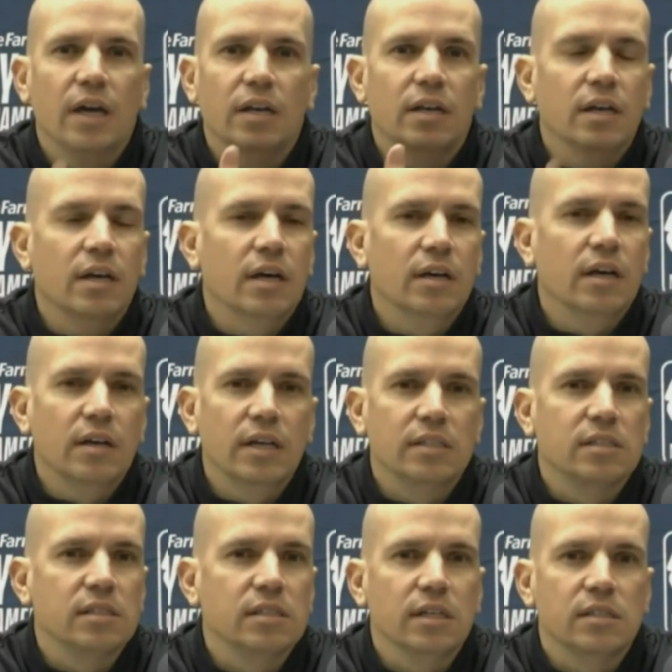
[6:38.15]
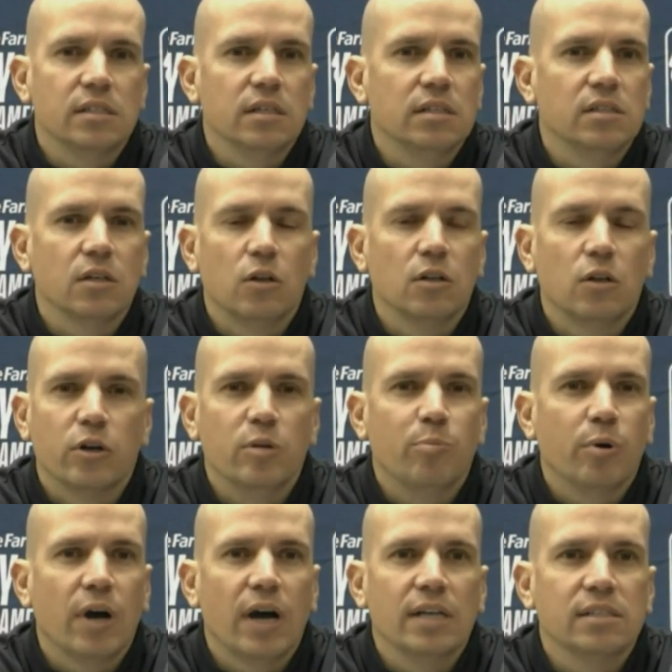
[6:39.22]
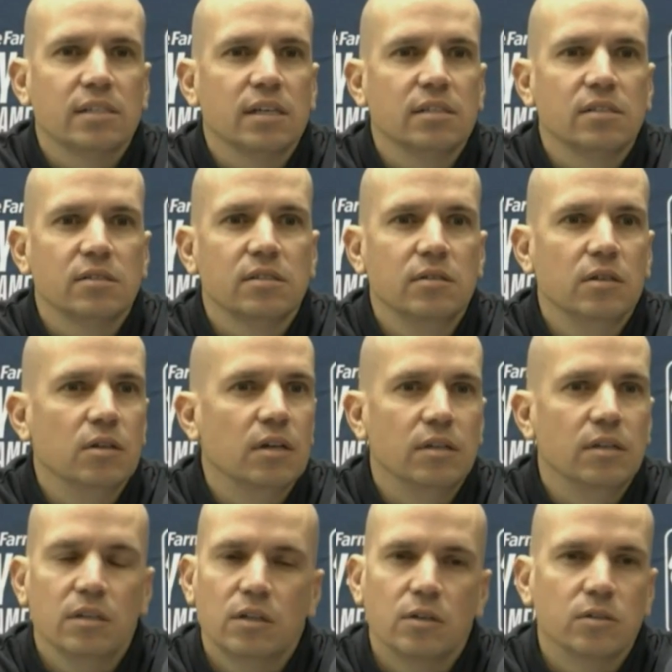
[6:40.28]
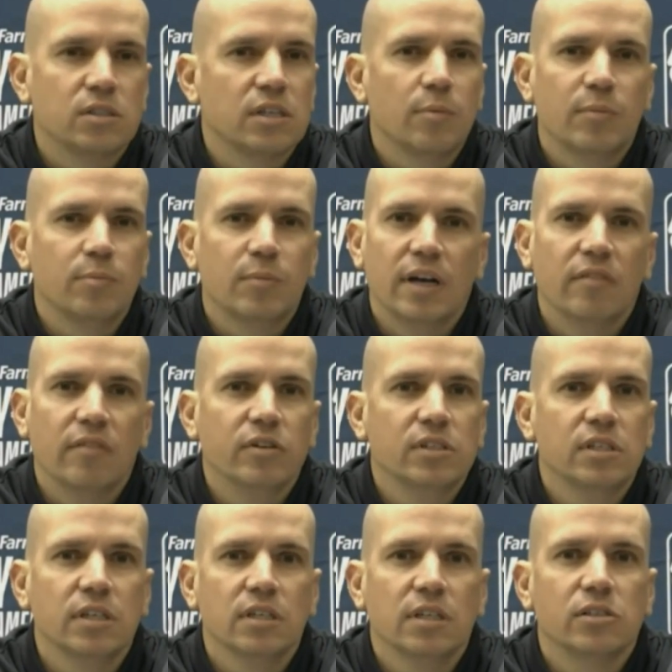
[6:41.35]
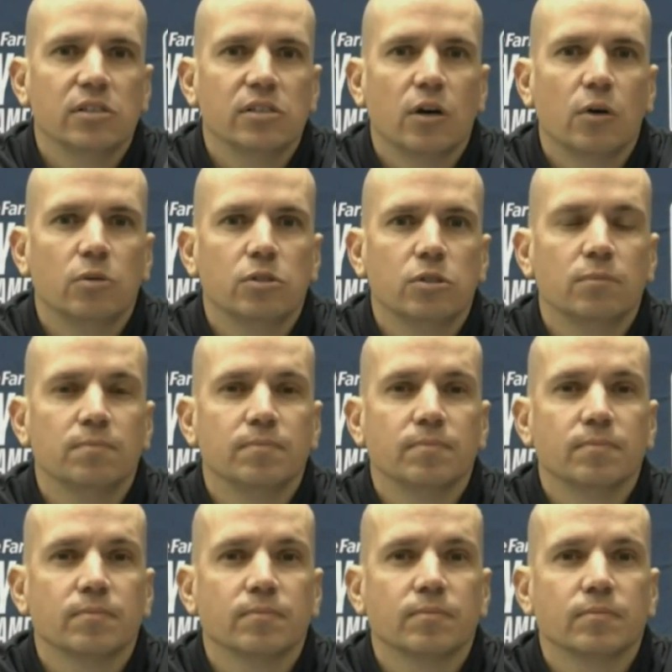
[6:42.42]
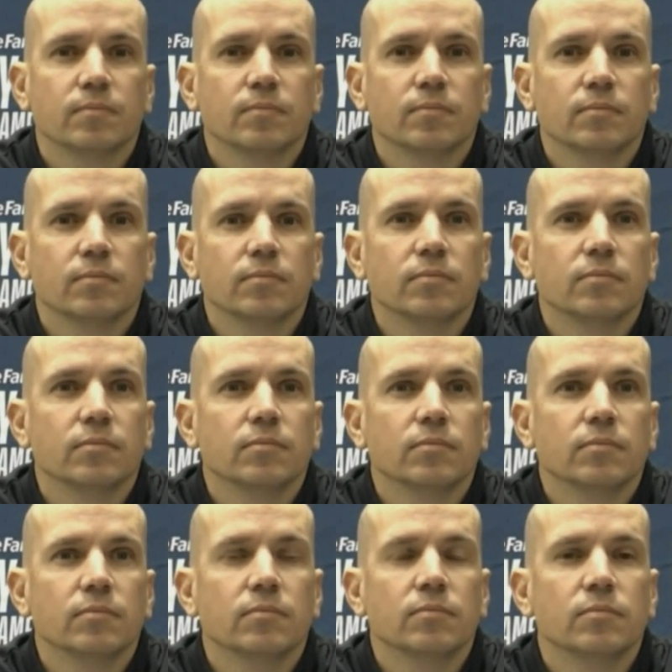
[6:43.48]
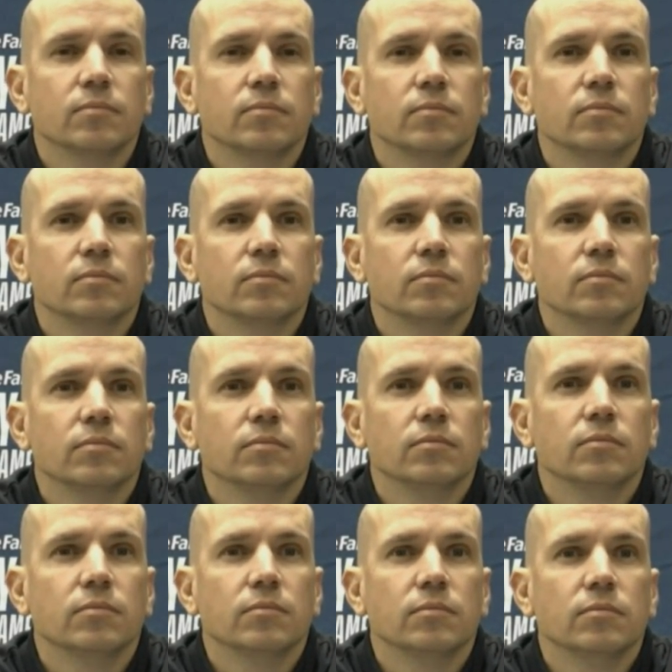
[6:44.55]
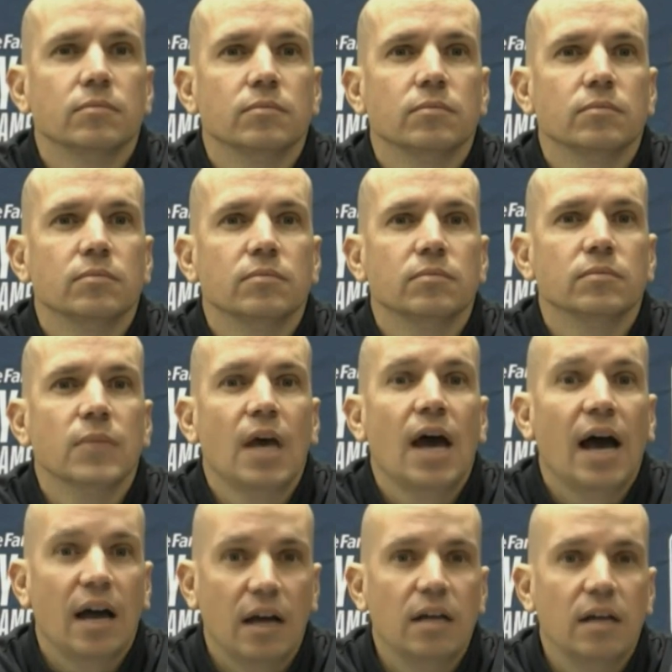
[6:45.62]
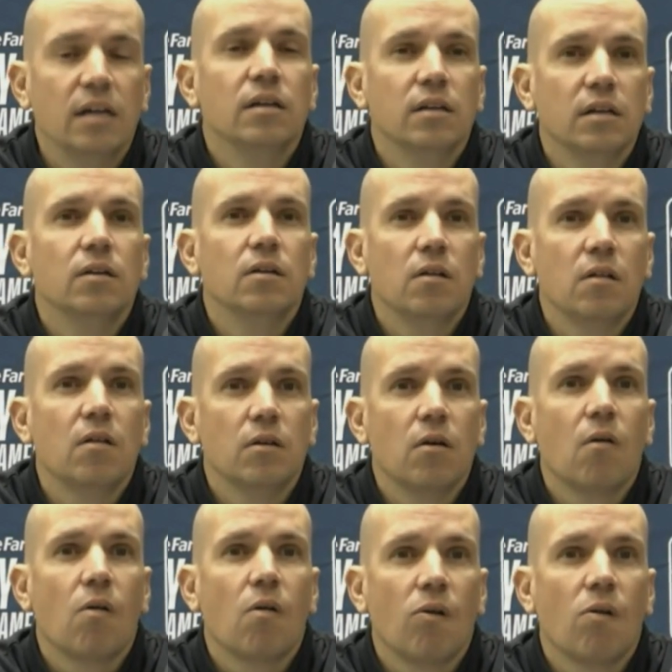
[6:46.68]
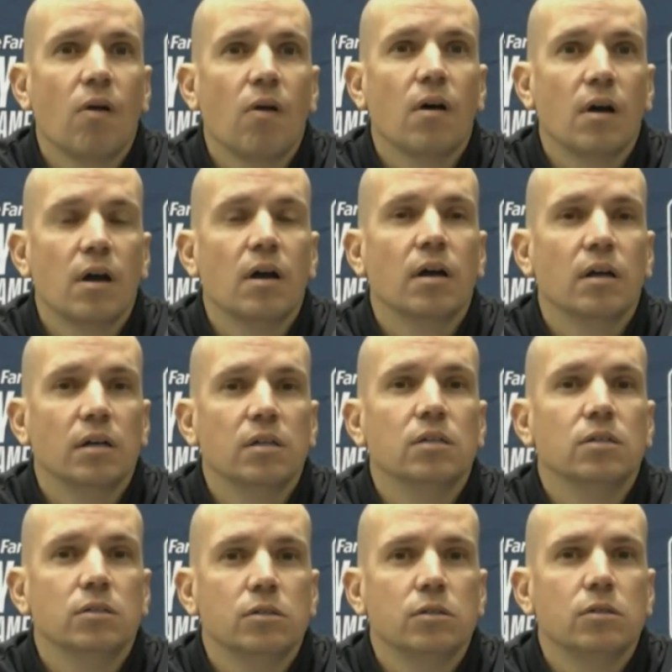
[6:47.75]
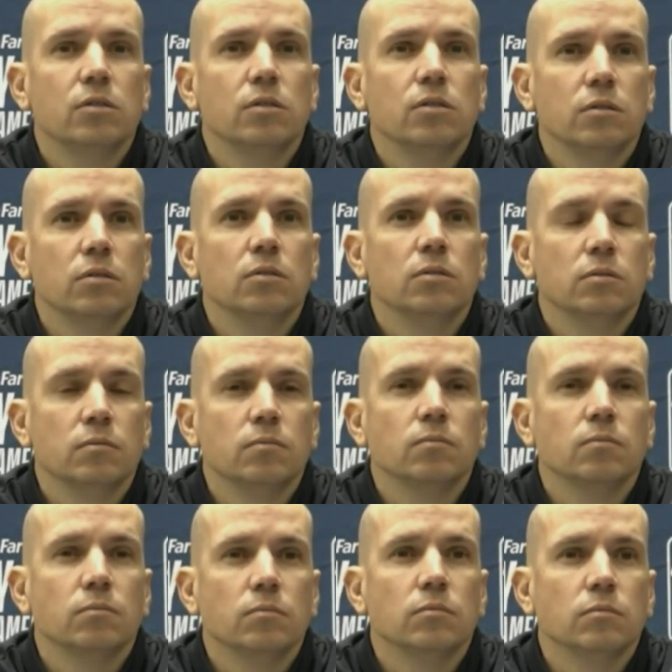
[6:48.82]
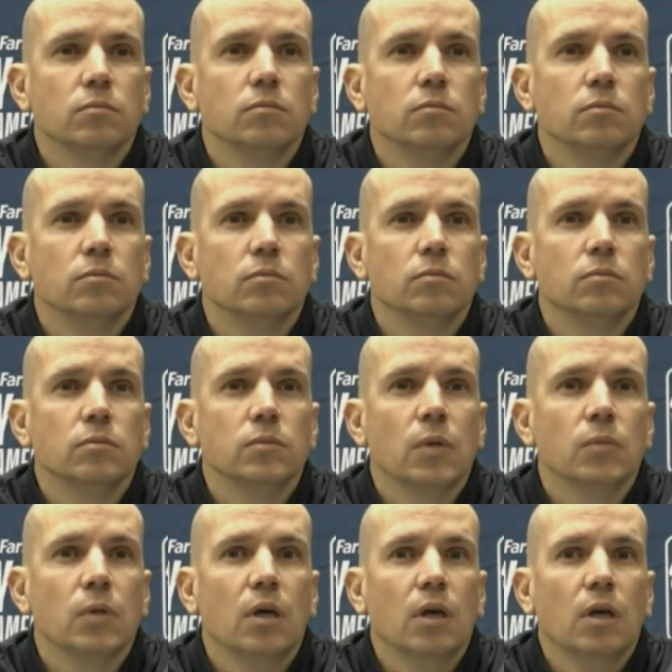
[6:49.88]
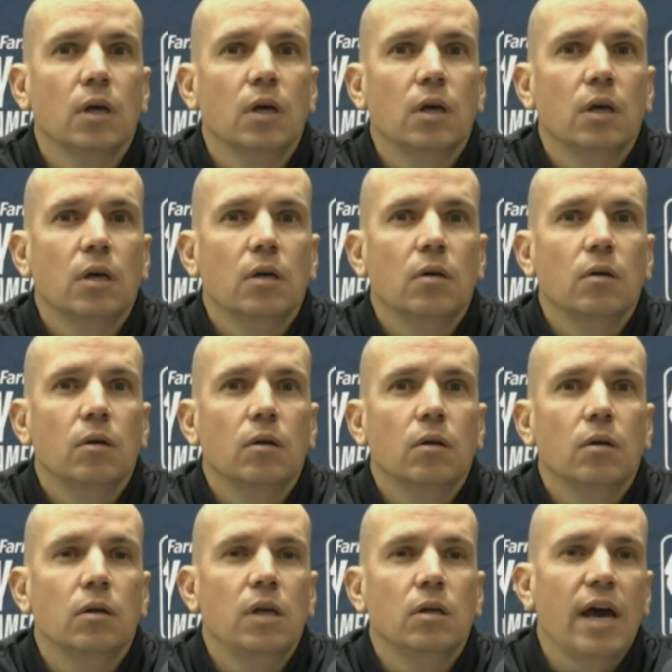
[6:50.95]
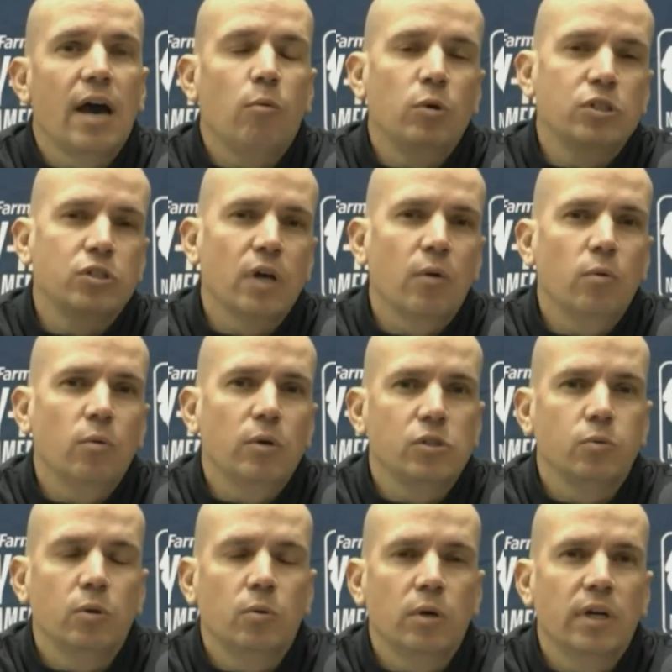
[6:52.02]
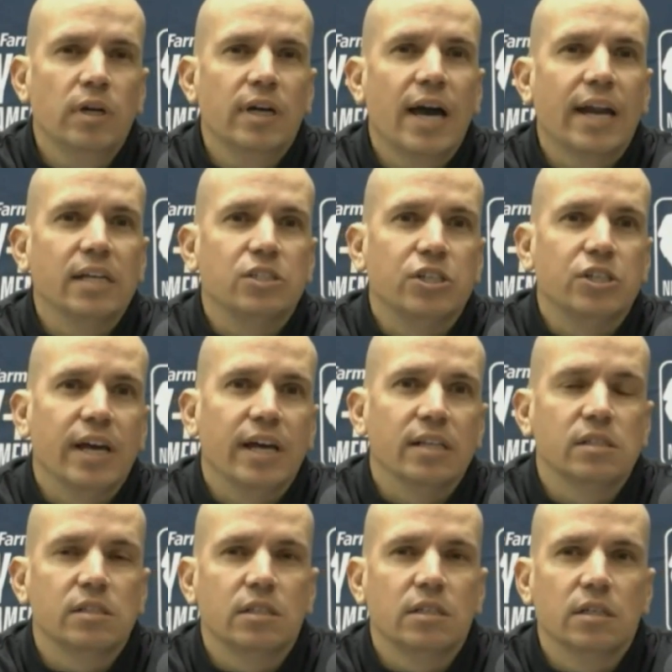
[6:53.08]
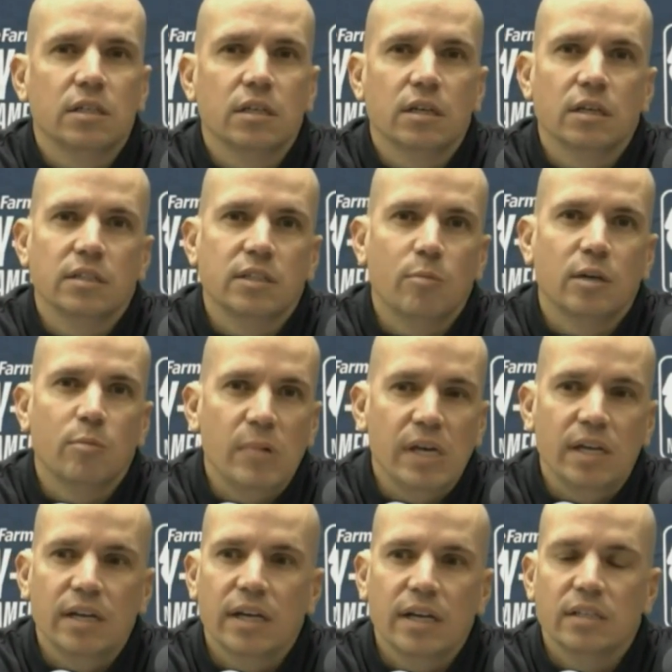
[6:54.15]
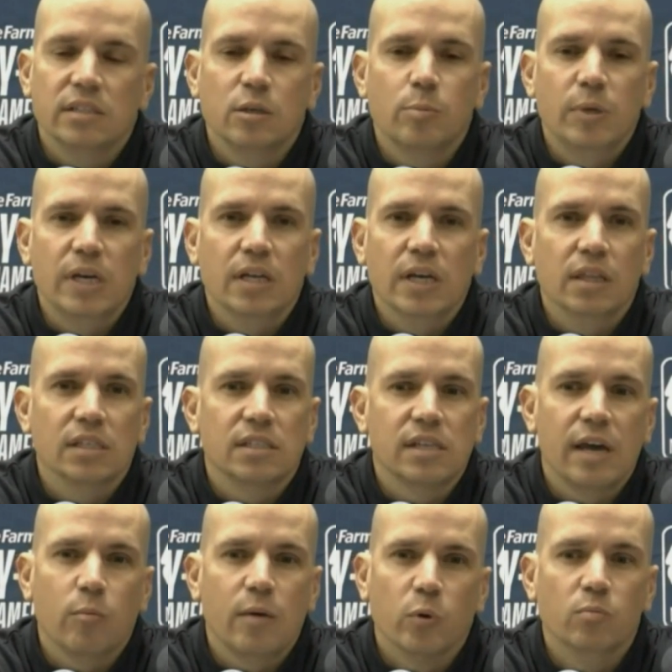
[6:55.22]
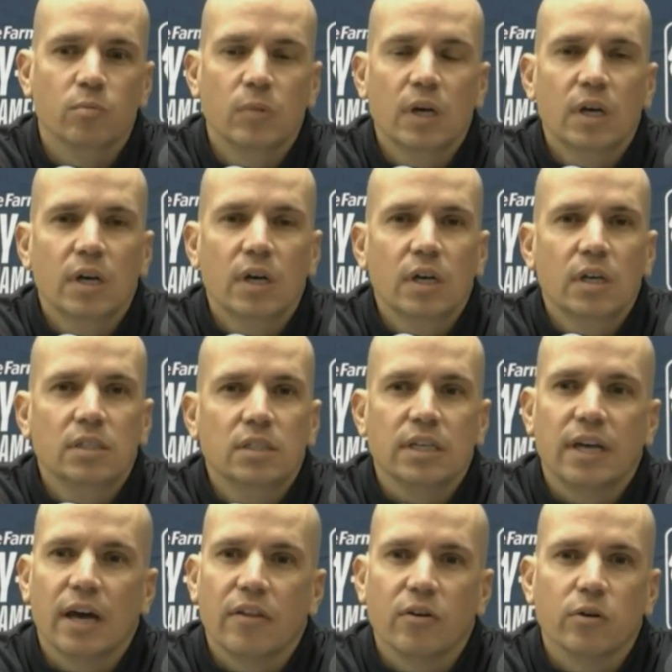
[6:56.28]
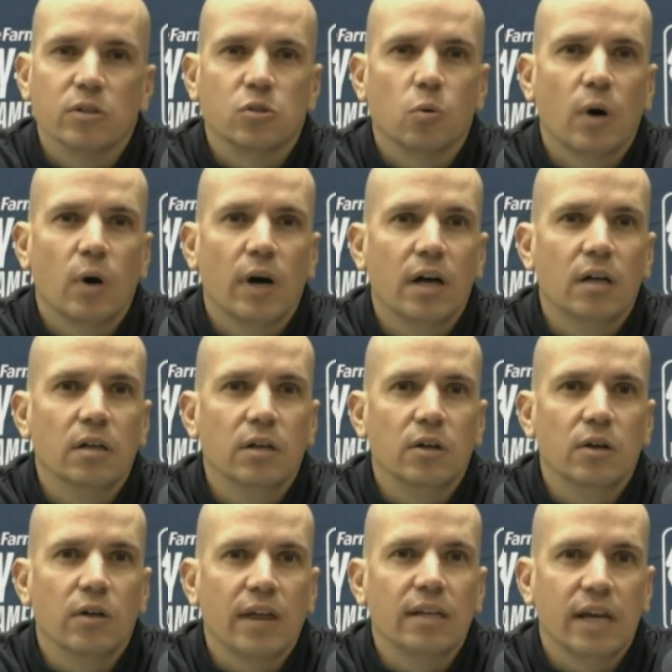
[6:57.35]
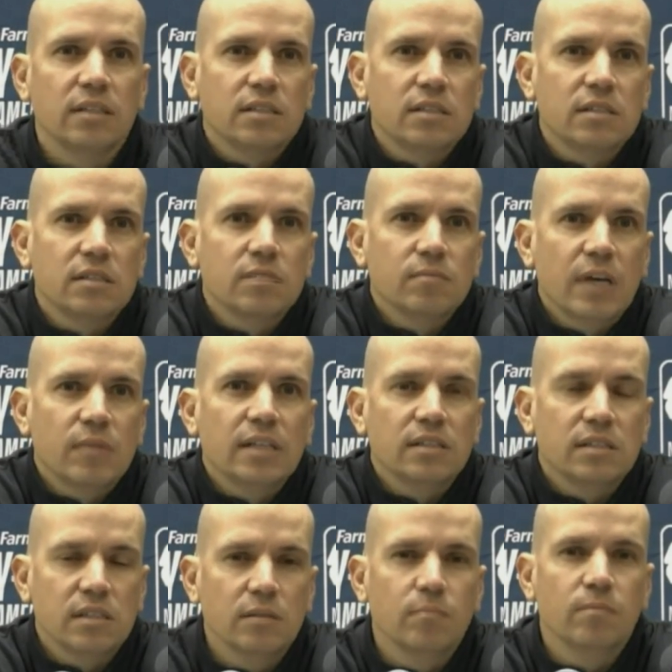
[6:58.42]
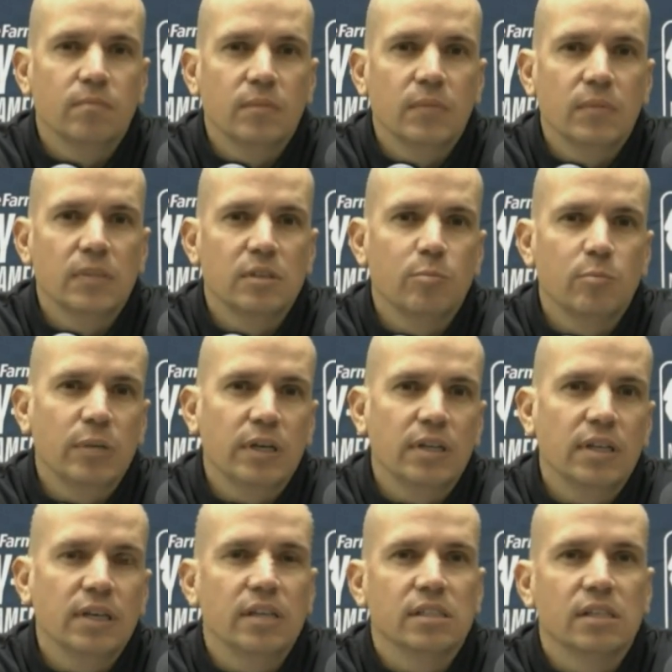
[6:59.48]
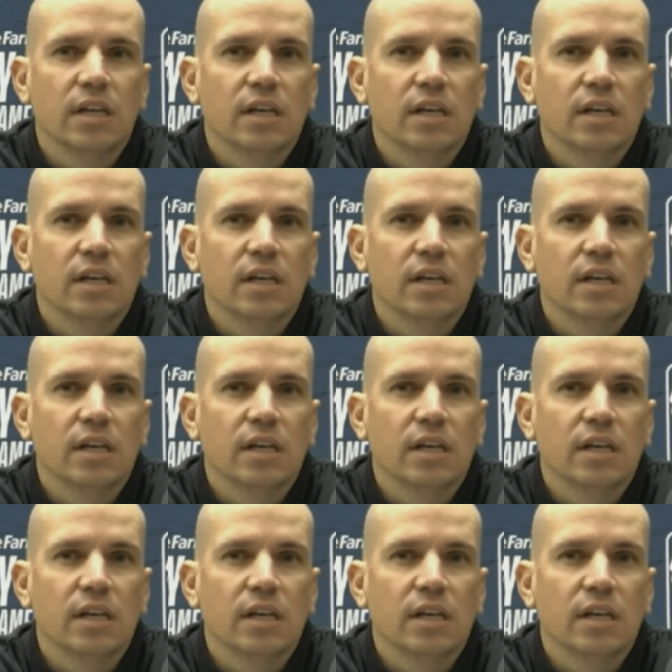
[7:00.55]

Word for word: And uh, it's, it's, it's a learning process. You, you learn something every single day as a coach. A quick follow-up. Did you have much fun this season? I mean, we, we didn't see you on a day-to-day basis. In general, what were your feelings like um, around this team? Yeah, I wish I wish we would have got a chance to, to to meet and to be in the same room together as well. You know, that that's that's a that's a big thing that you